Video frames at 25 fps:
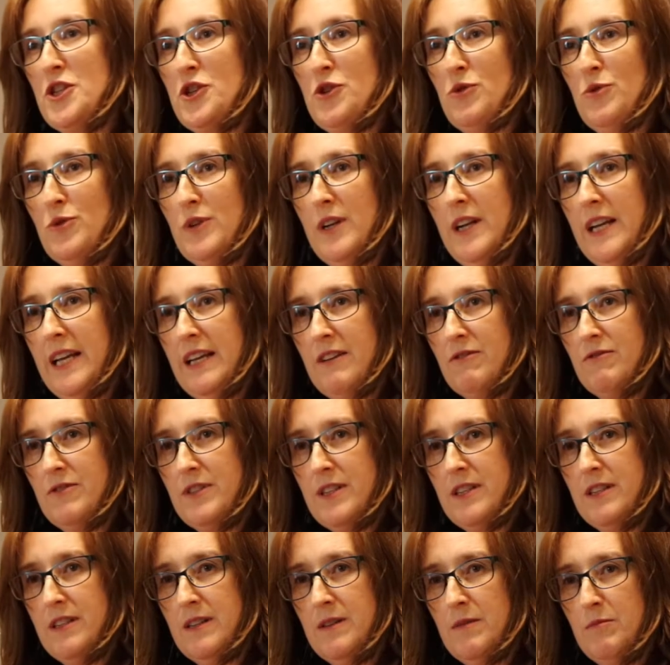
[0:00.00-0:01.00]
are
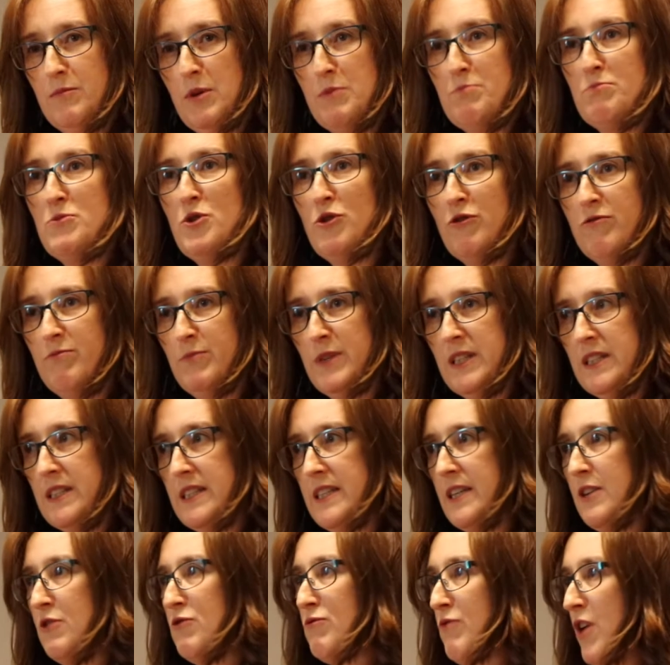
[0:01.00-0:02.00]
short-lived, but
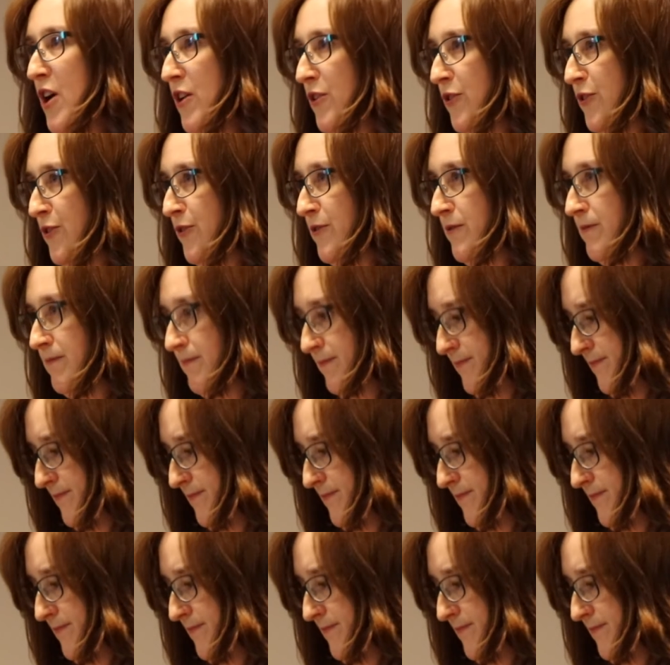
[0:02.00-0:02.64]
movements are grown.